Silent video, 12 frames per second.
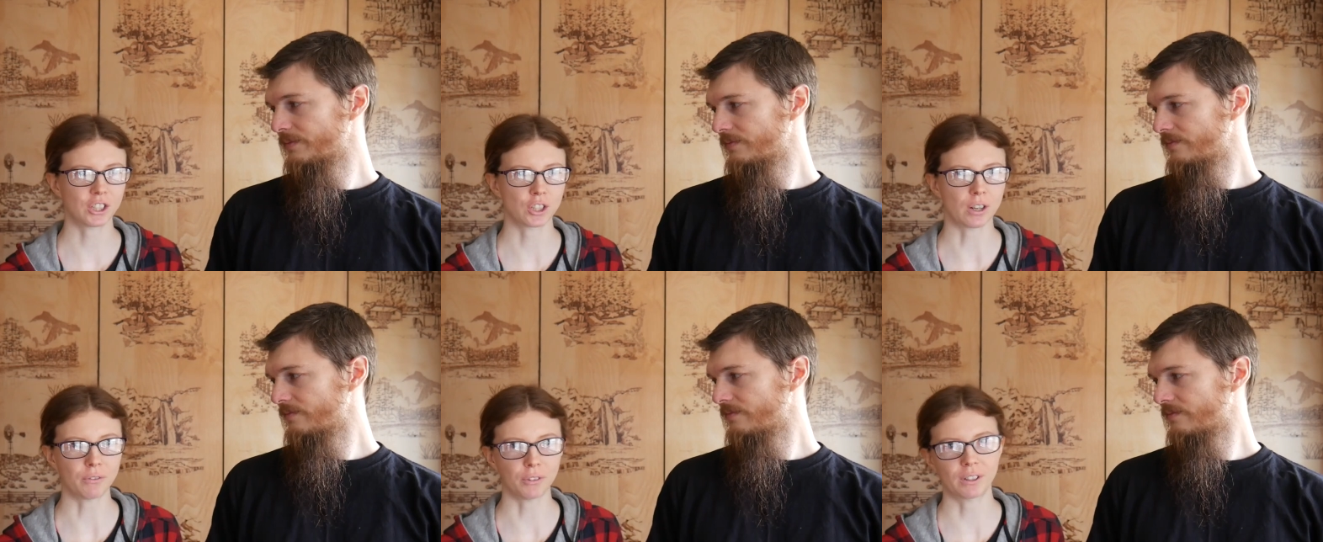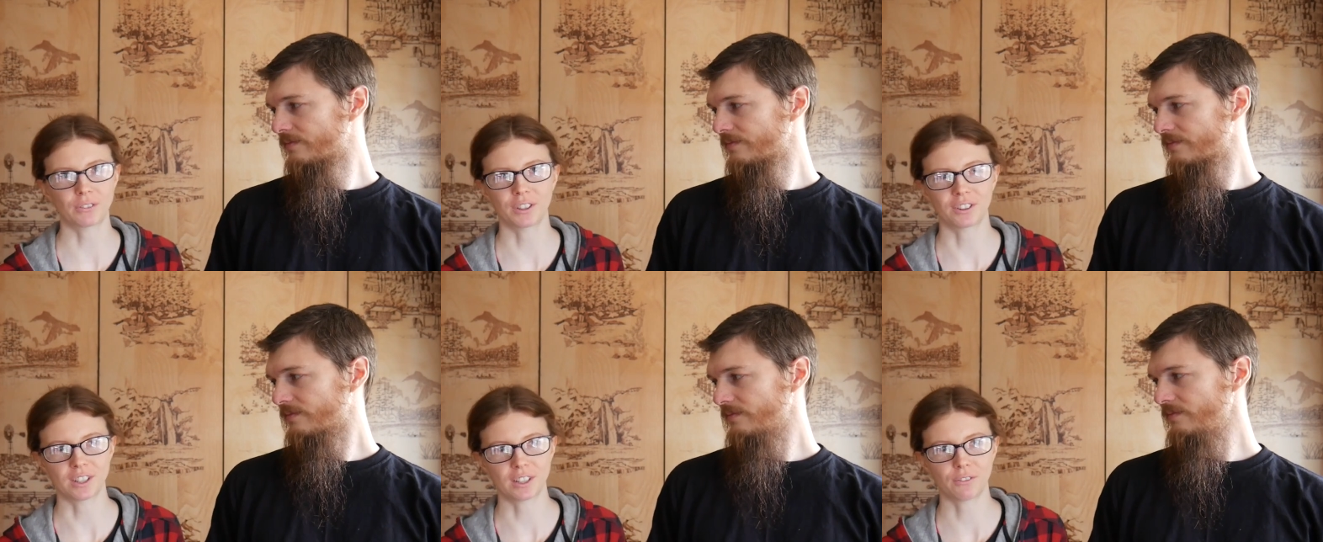Speaker 1: shuffle
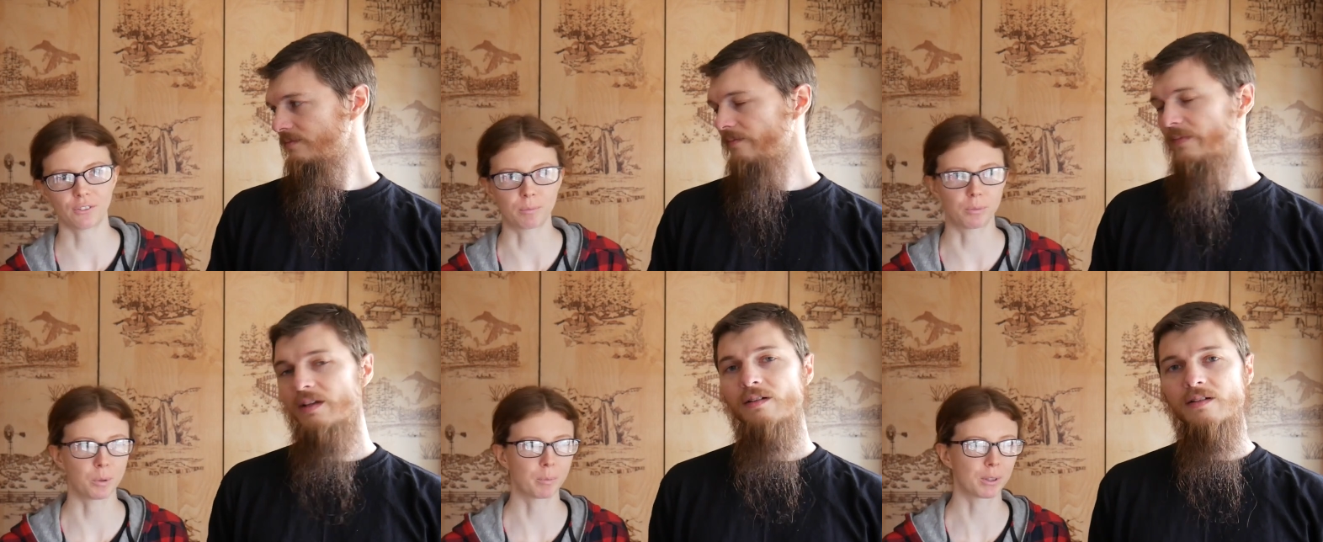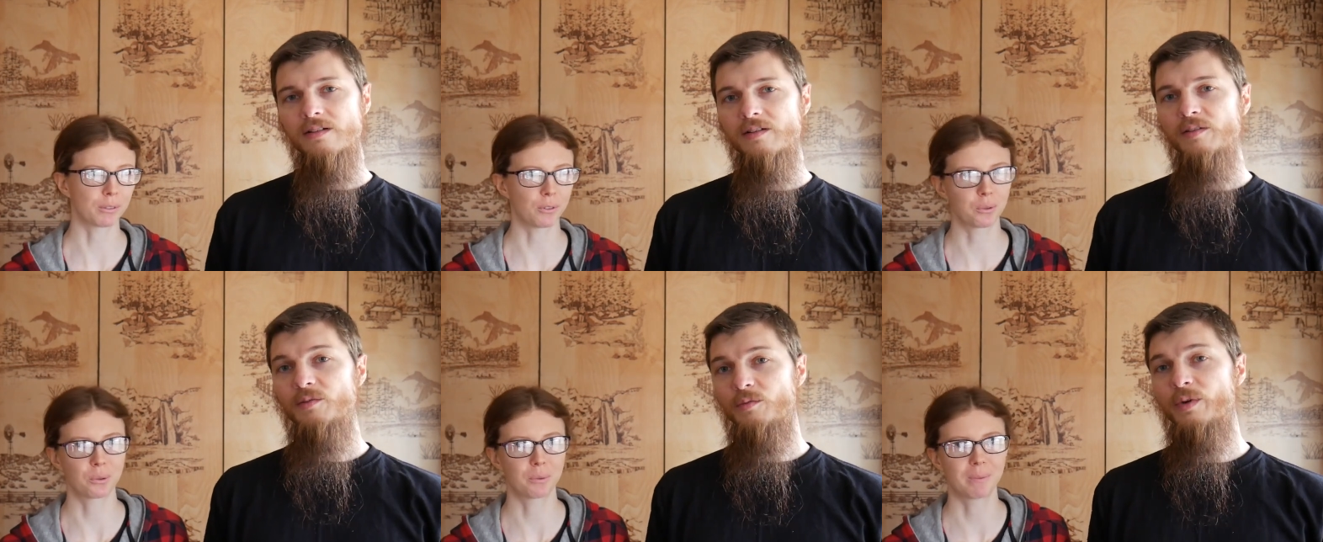everything from room to
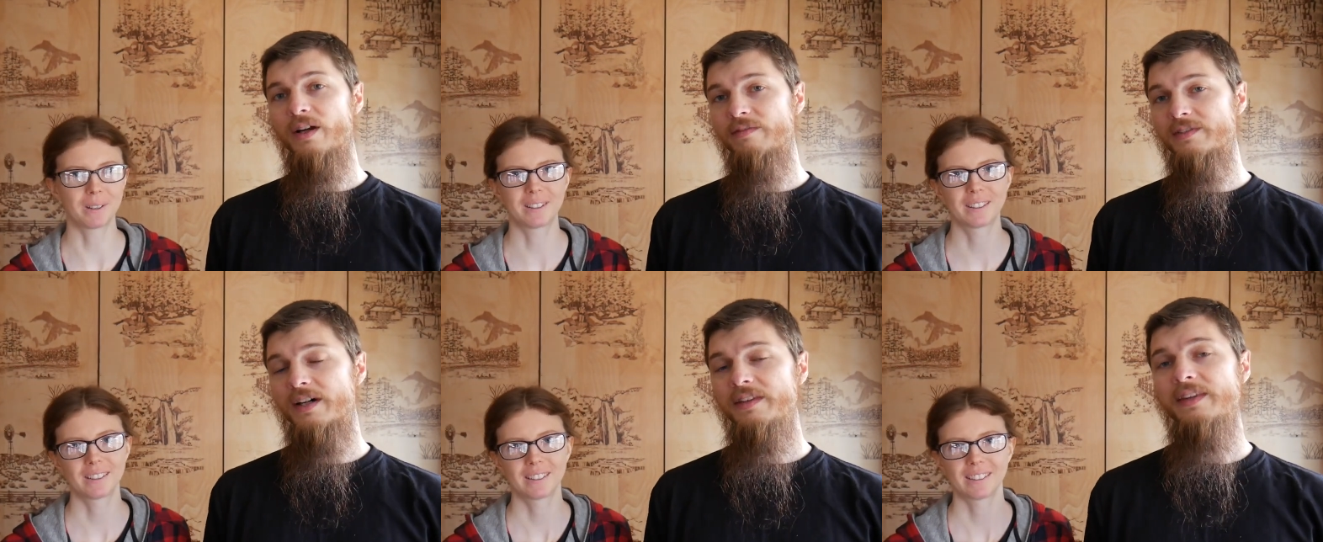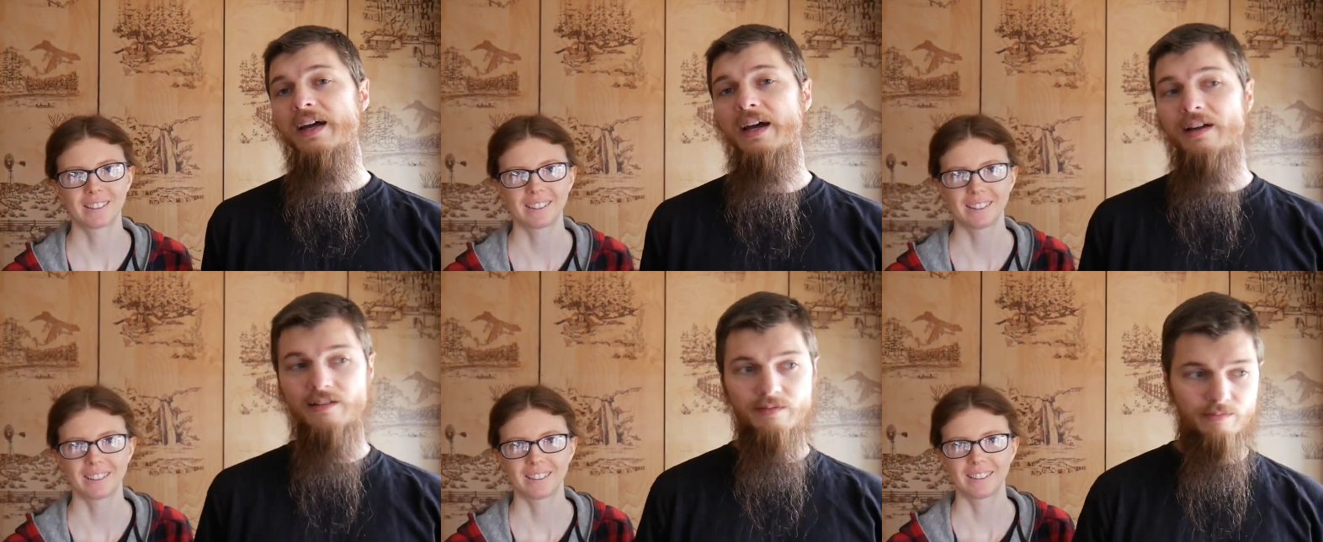room. We have
Speaker 2: done
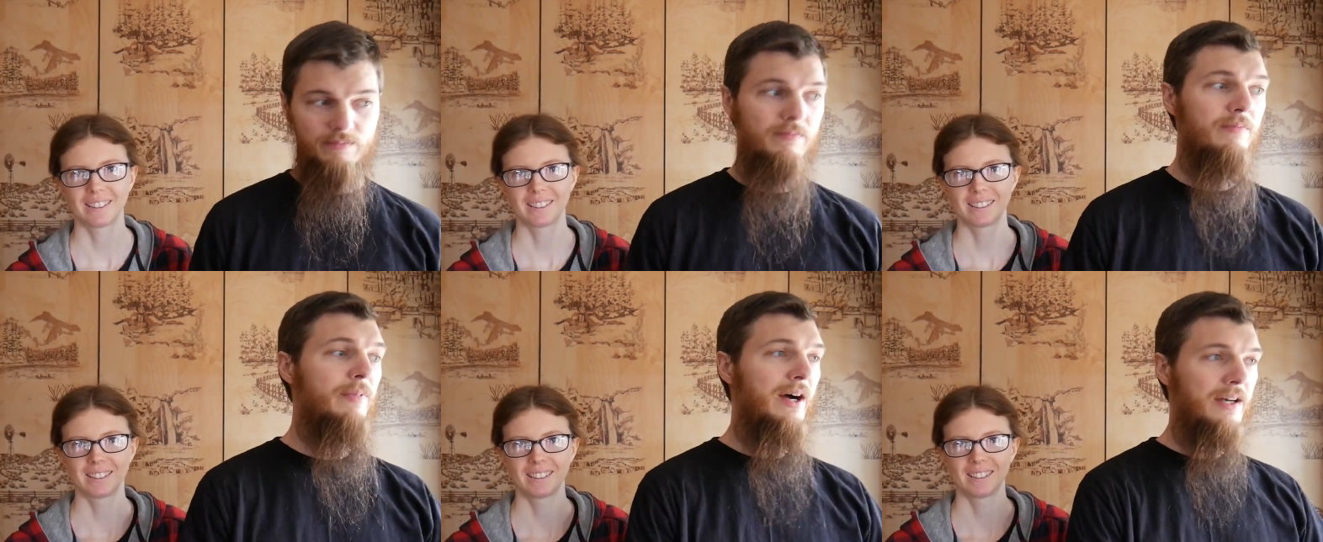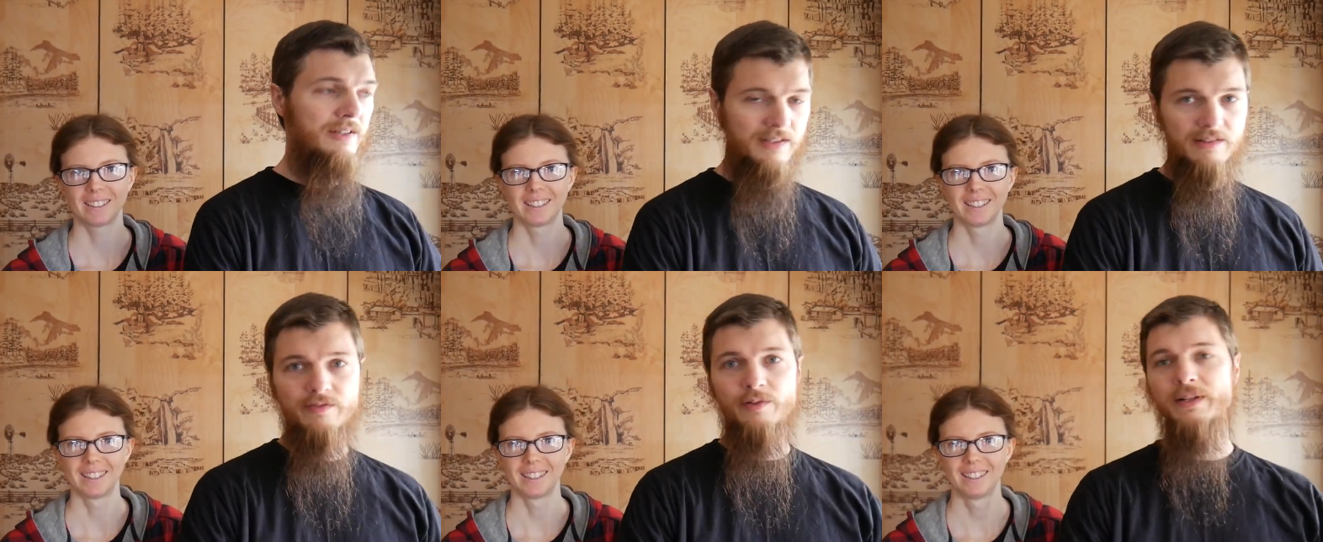that.
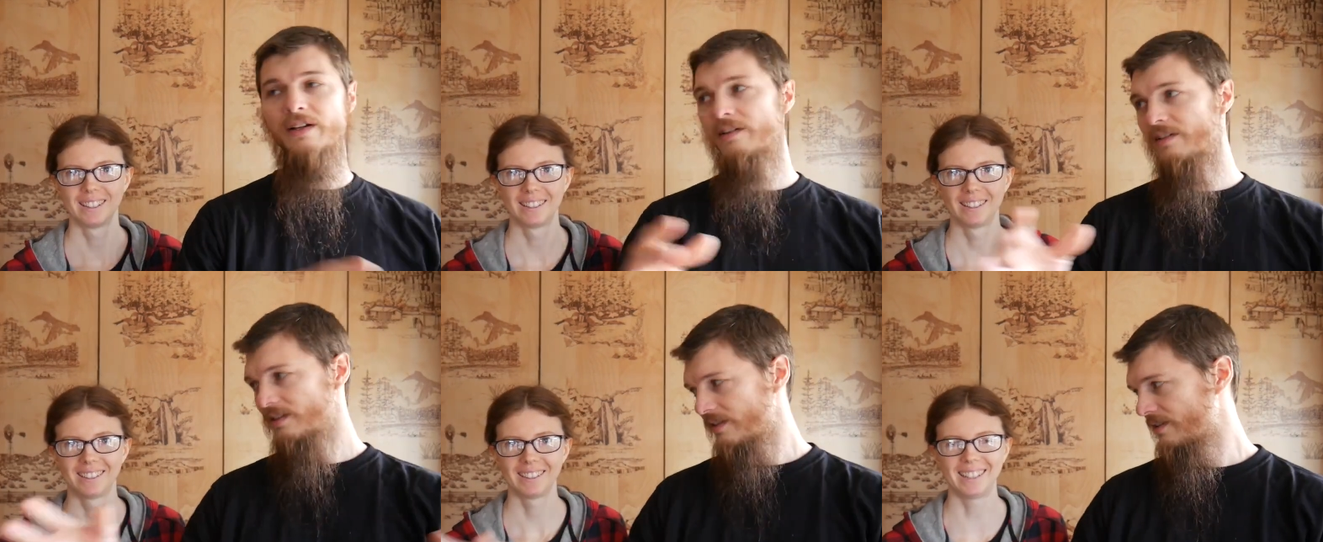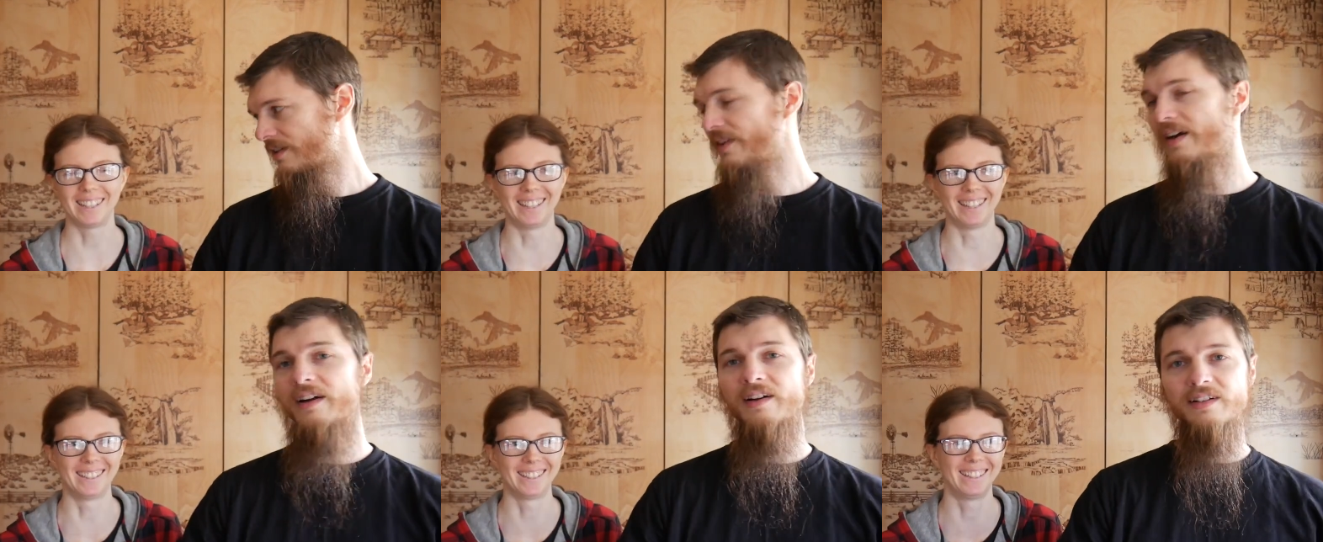Boxes from here to
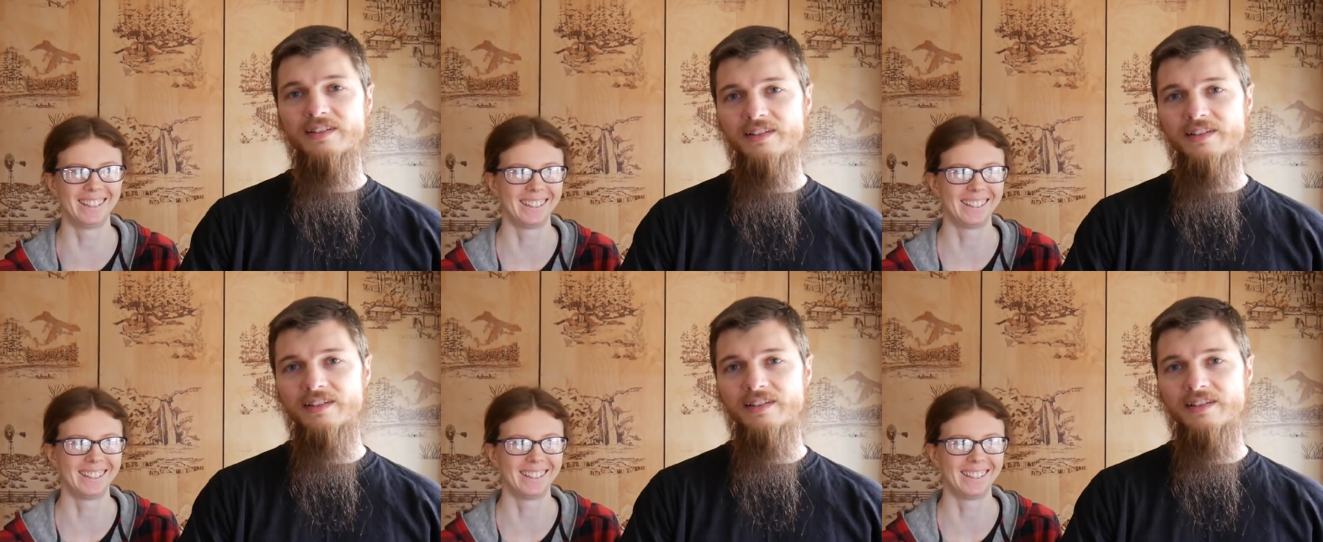there